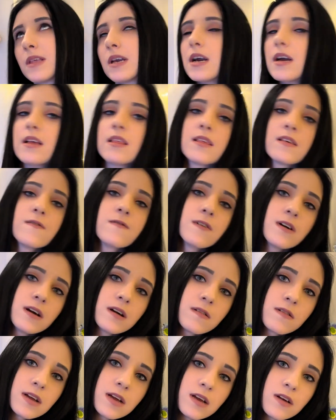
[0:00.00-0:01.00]
it's a
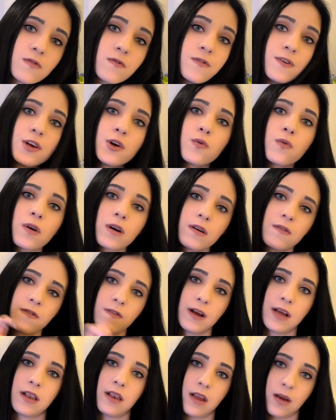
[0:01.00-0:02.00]
very
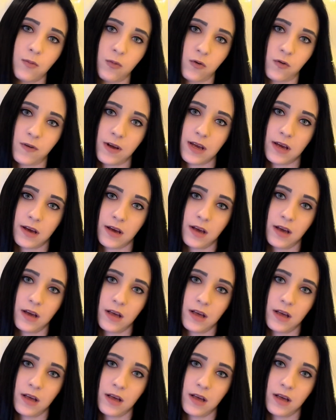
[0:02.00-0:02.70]
viewer-friendly movie.